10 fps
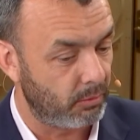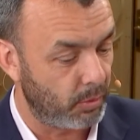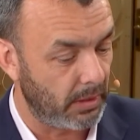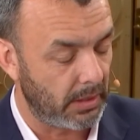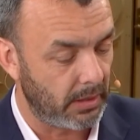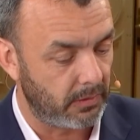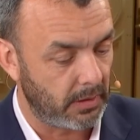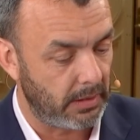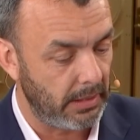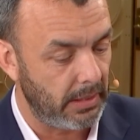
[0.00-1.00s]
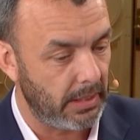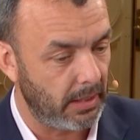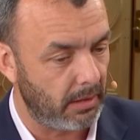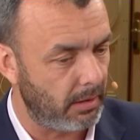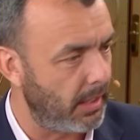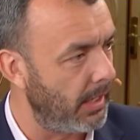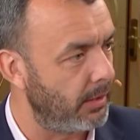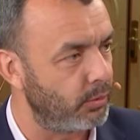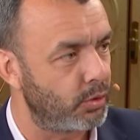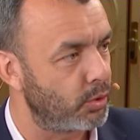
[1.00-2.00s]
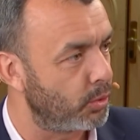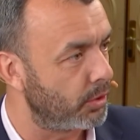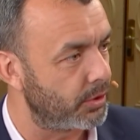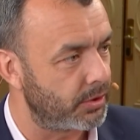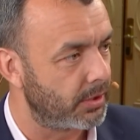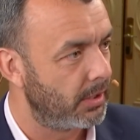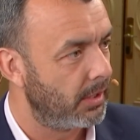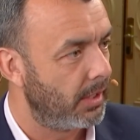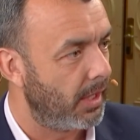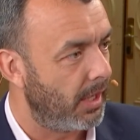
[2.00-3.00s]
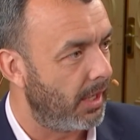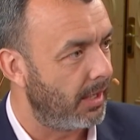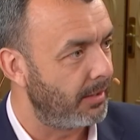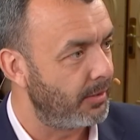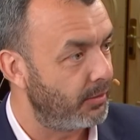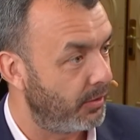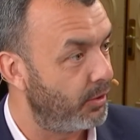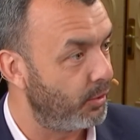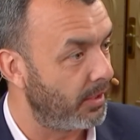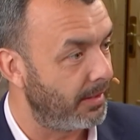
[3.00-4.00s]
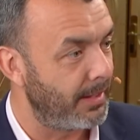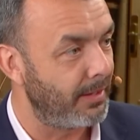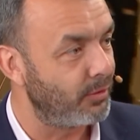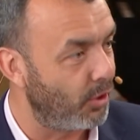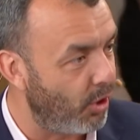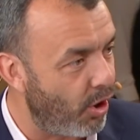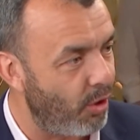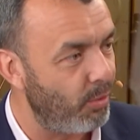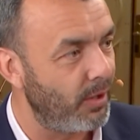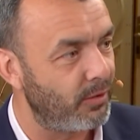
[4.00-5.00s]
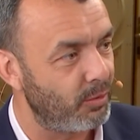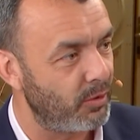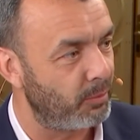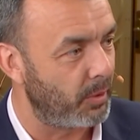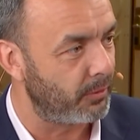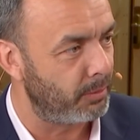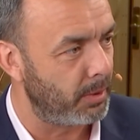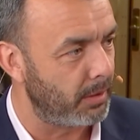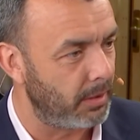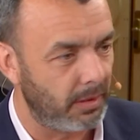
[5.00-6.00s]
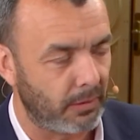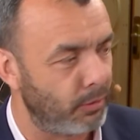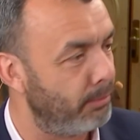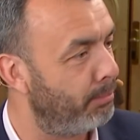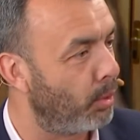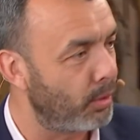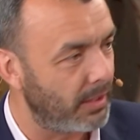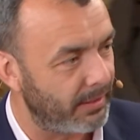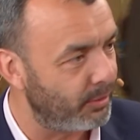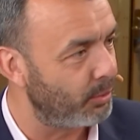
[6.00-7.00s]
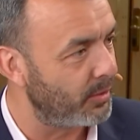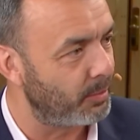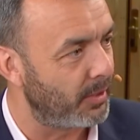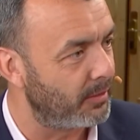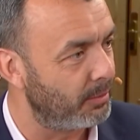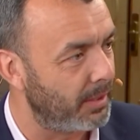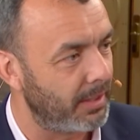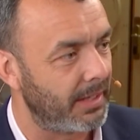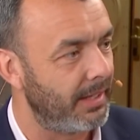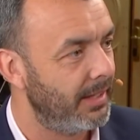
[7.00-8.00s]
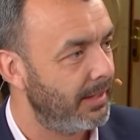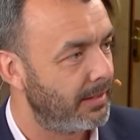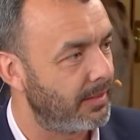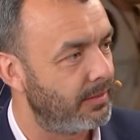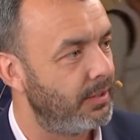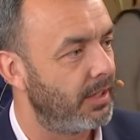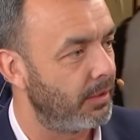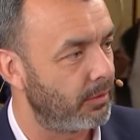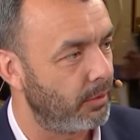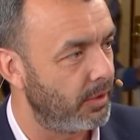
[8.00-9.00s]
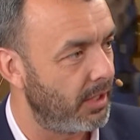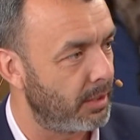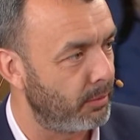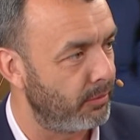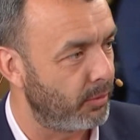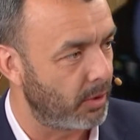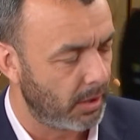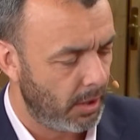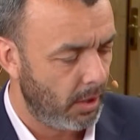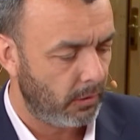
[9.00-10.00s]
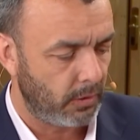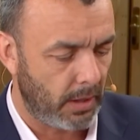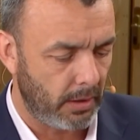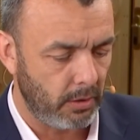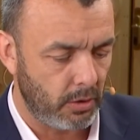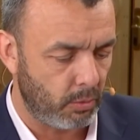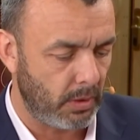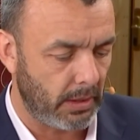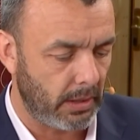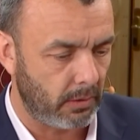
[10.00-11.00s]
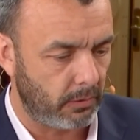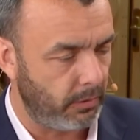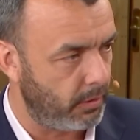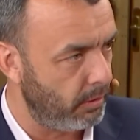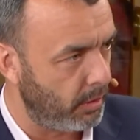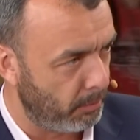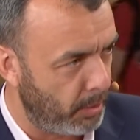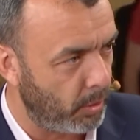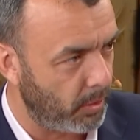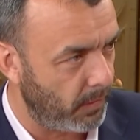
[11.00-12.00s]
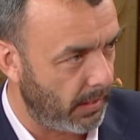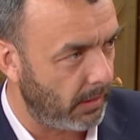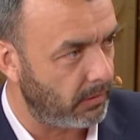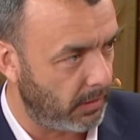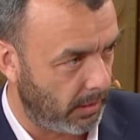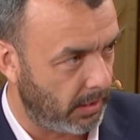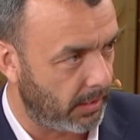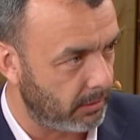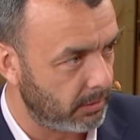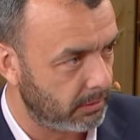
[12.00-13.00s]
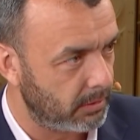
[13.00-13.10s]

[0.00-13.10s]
realize that they can't outsource security. That is always a responsibility, that's a board level responsibility that the CIOs are accountable for. So how do you relate the security component that is in the cloud